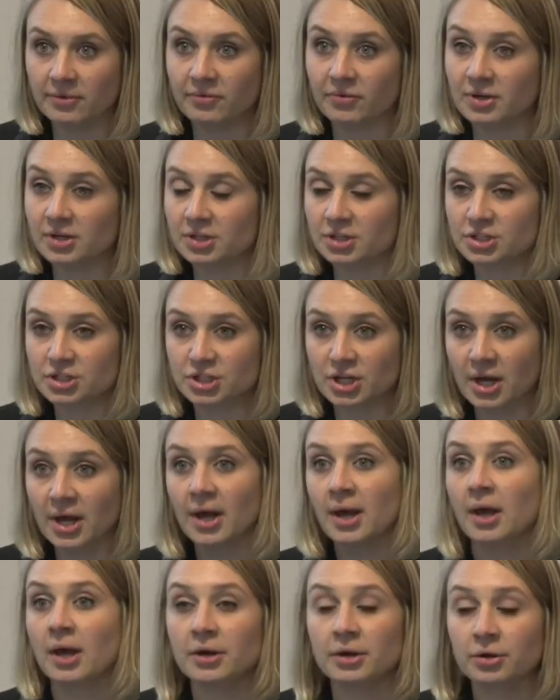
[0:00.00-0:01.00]
finished
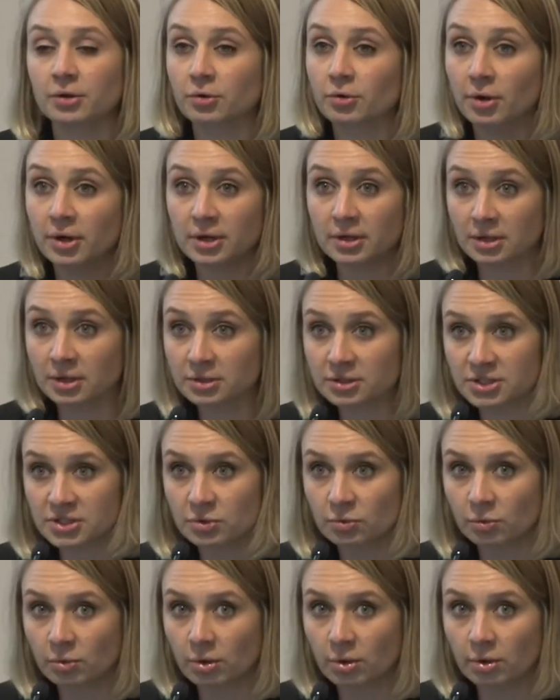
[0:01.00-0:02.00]
an accredited
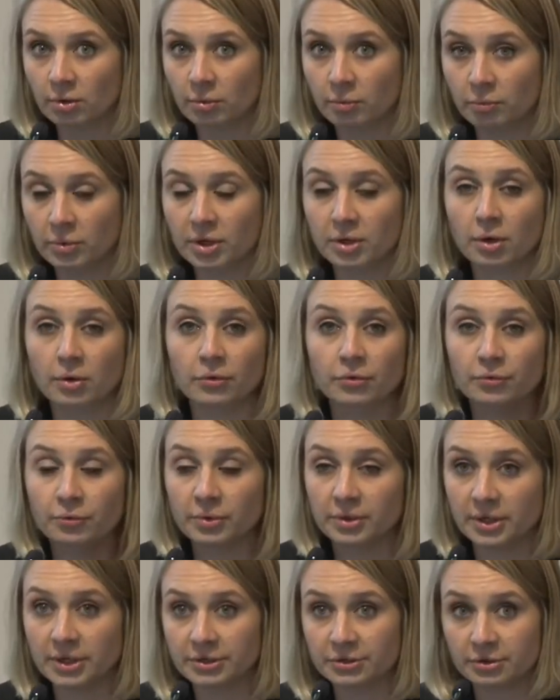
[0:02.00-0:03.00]
school, we go through
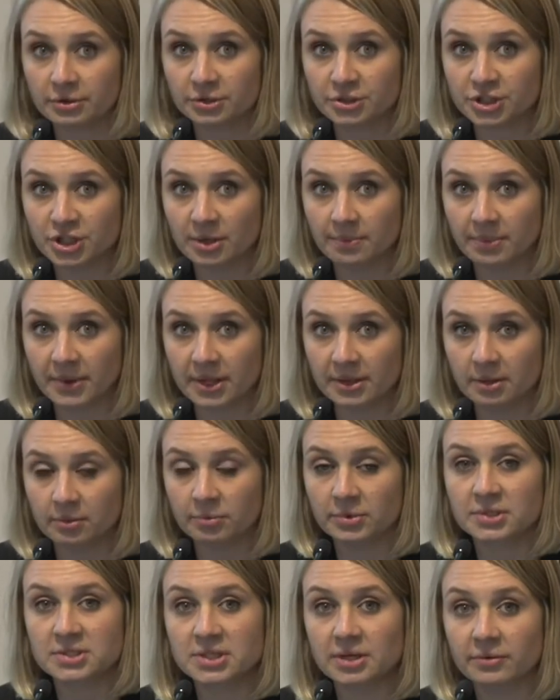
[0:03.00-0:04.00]
an internship, and then
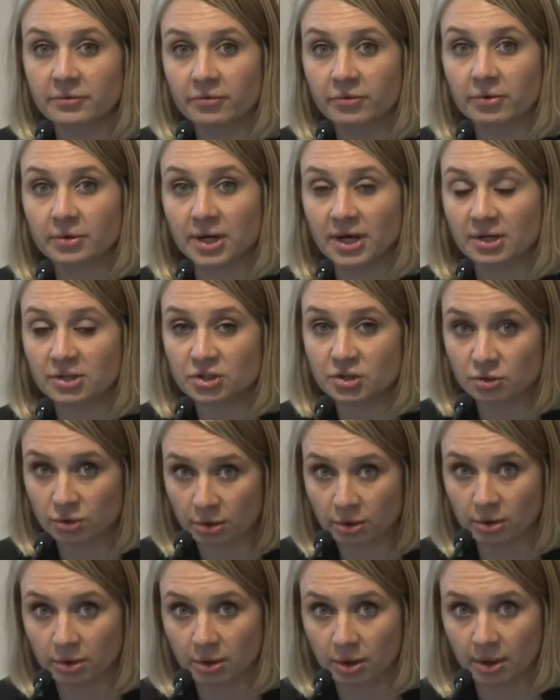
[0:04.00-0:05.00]
we sit for a
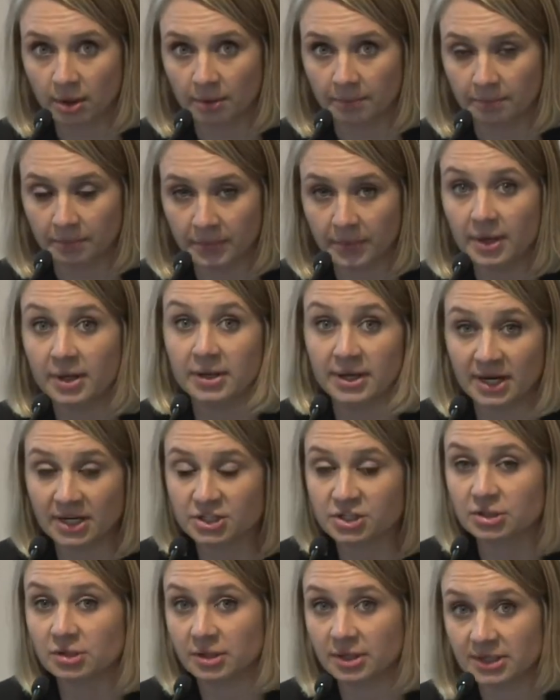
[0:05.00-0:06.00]

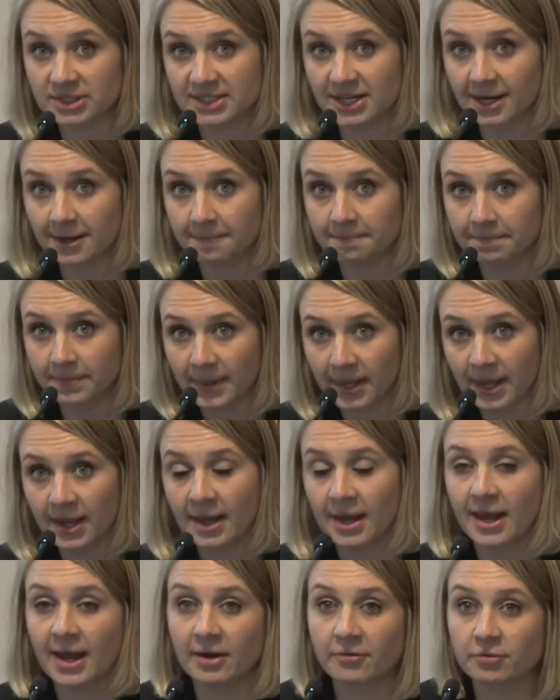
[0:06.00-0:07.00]
national exam.
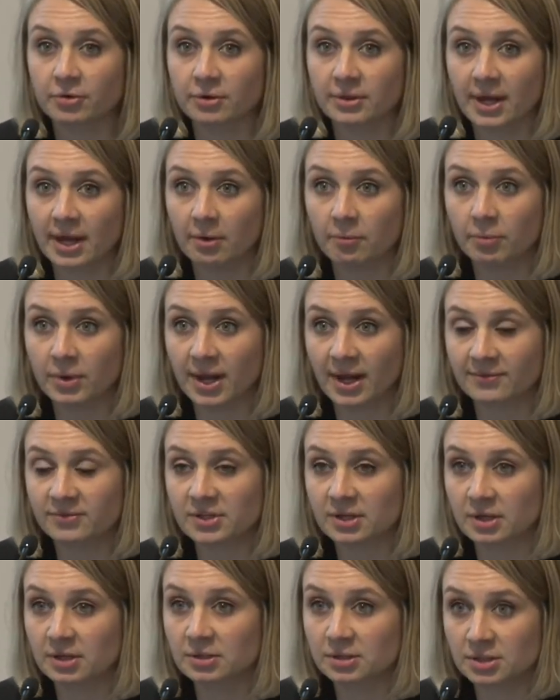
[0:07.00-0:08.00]
After that, we have
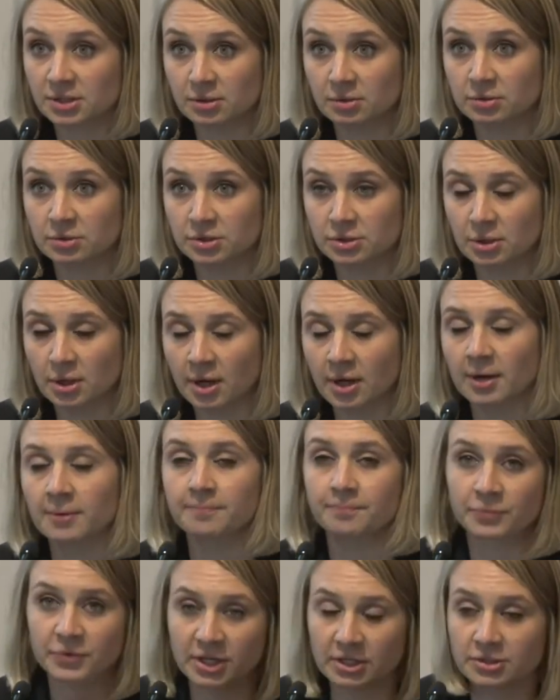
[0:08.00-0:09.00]
to
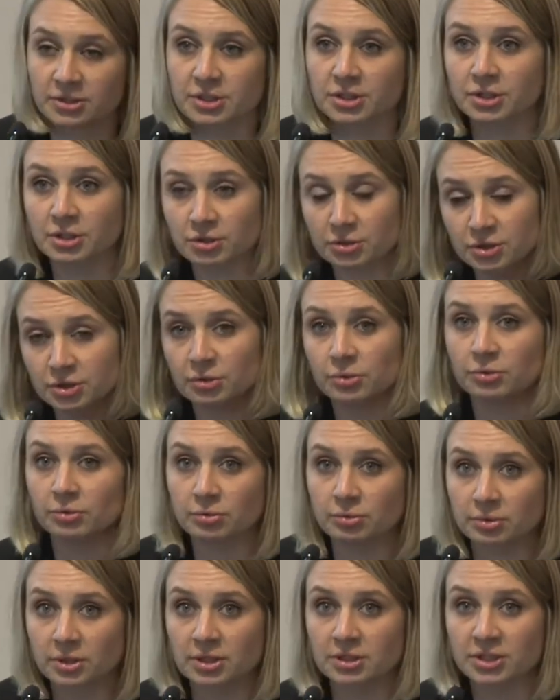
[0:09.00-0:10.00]
continue to
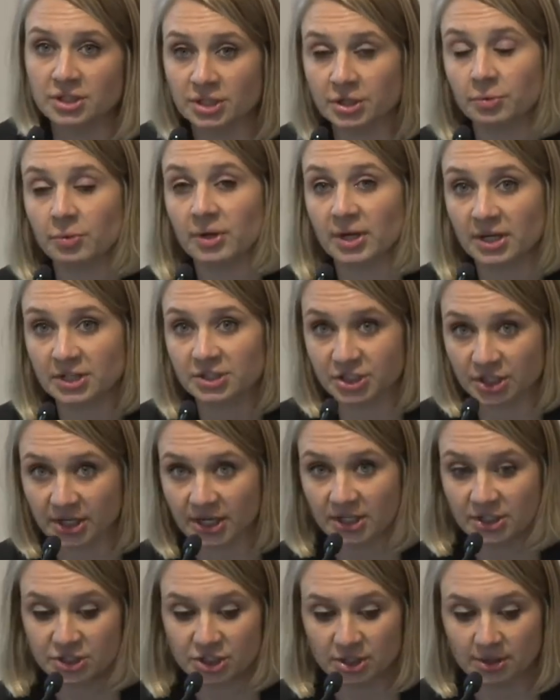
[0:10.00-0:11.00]
do continuing
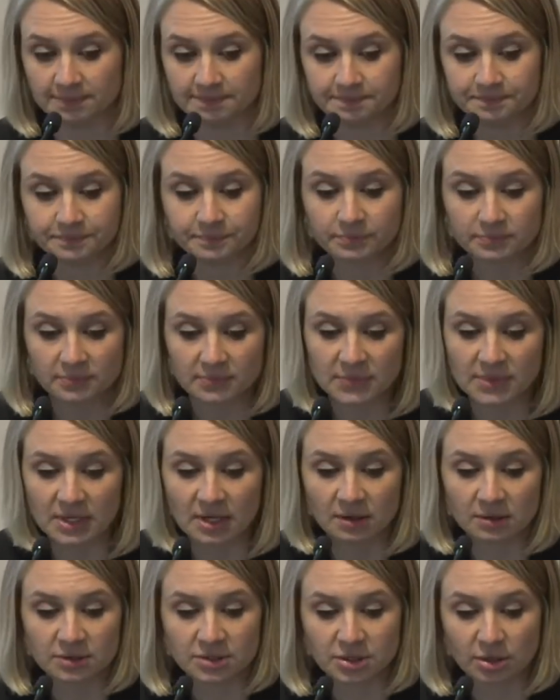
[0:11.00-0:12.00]
education.
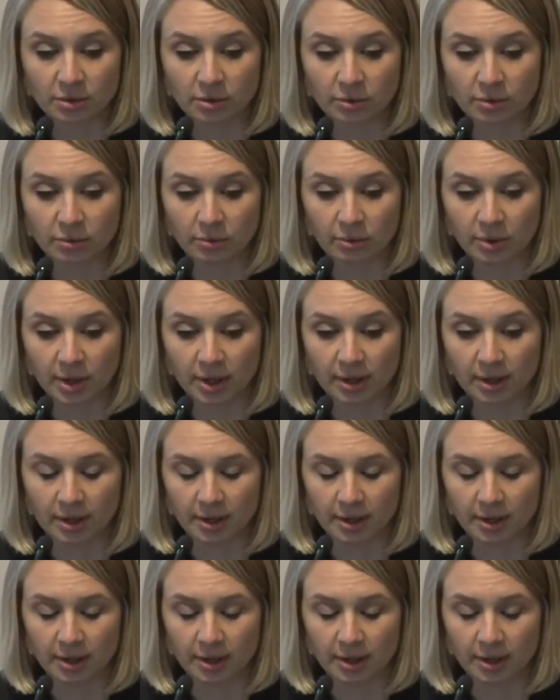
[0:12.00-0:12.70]
So,